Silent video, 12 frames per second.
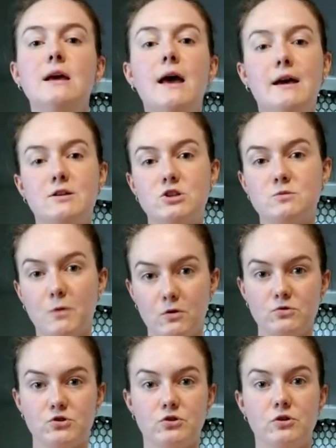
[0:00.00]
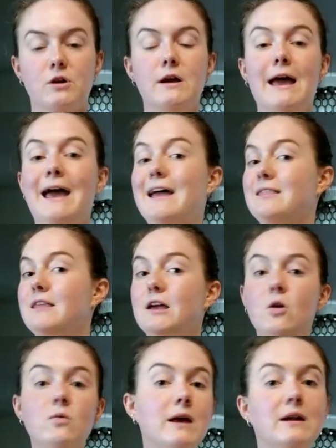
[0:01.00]
exposure. And they
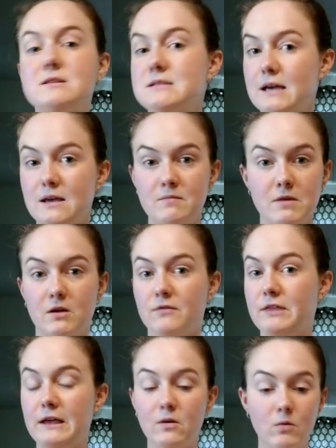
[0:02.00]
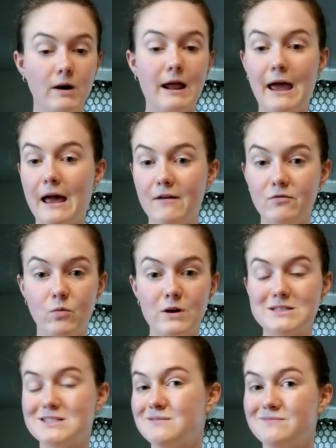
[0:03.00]
don't get a second meal. If they don't want to have
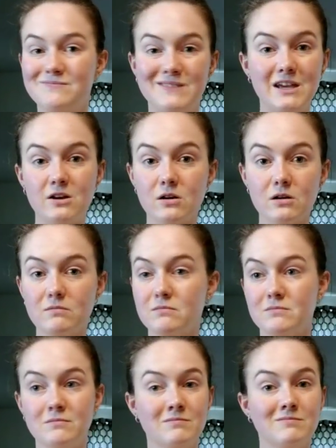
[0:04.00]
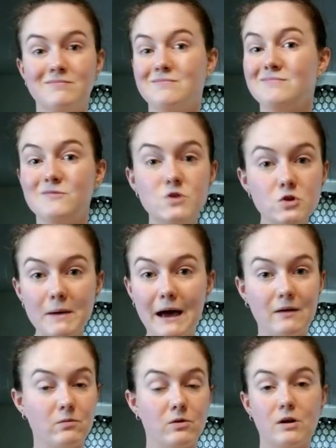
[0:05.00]
what's here, too
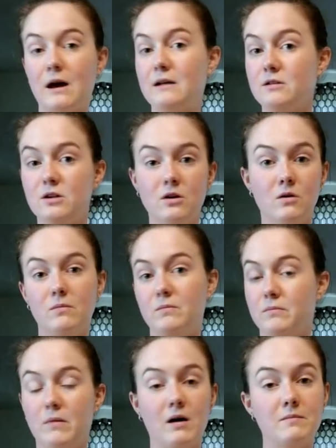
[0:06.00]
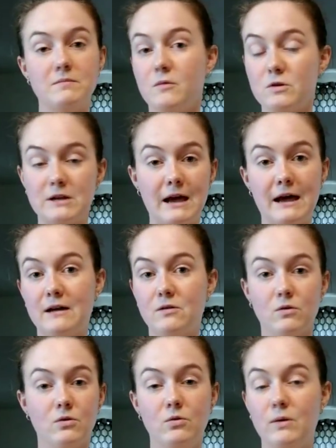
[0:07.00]
bad. We're not, you know, mom or dad
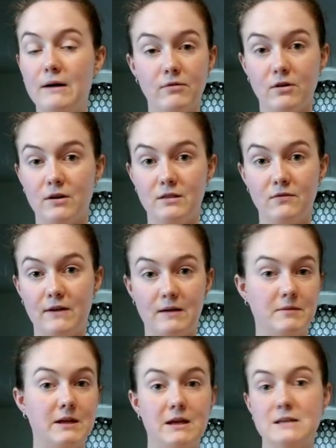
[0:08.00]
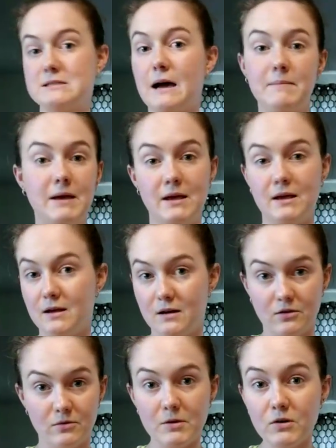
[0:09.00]
or whoever in the family is not making
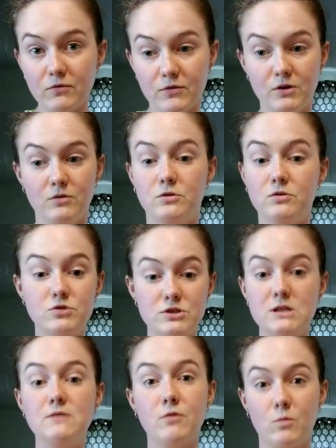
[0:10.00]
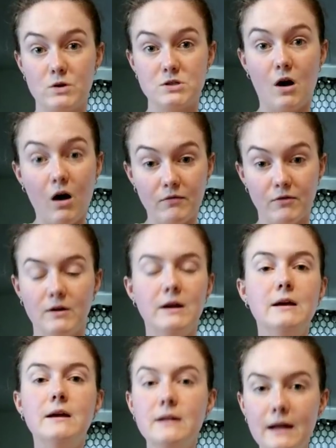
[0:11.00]
another meal for you. You just eat from what's offered.
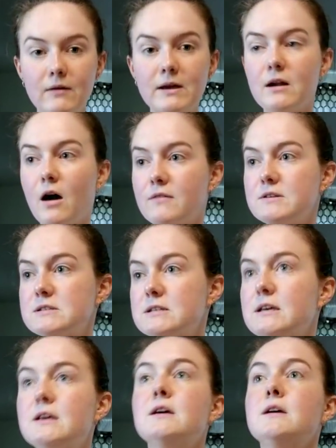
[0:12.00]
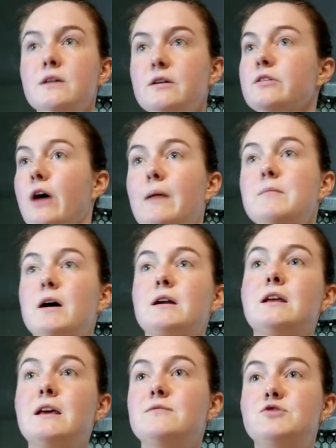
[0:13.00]
Now, again, obviously, I'm not going
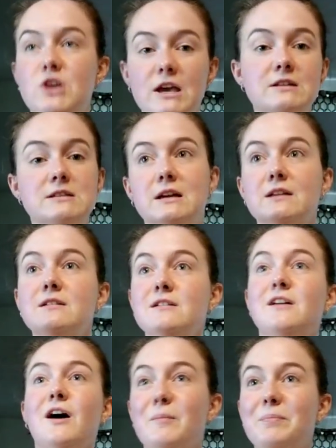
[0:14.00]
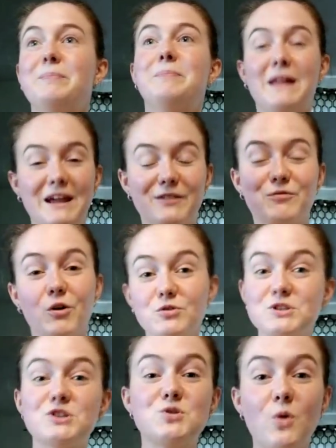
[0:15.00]
to give Jason a plate of
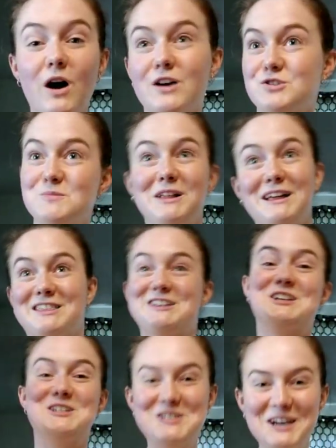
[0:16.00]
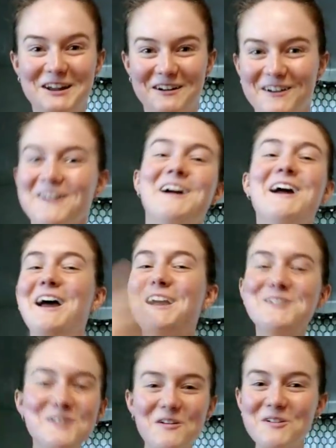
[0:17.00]
roasted squash and be like, this is dinner. And
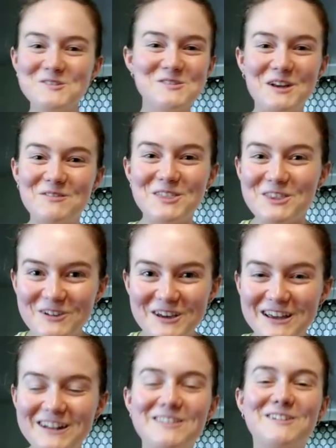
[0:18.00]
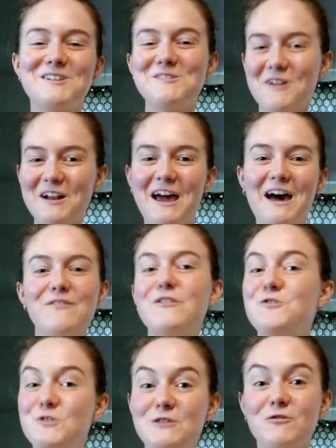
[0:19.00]
you don't want to do that with your kid either. You want to have a
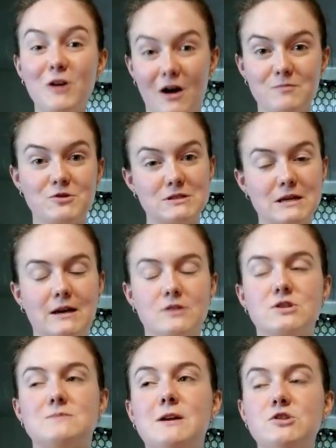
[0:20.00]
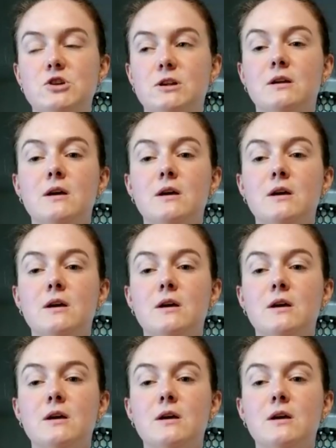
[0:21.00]
few different options, like I just mentioned.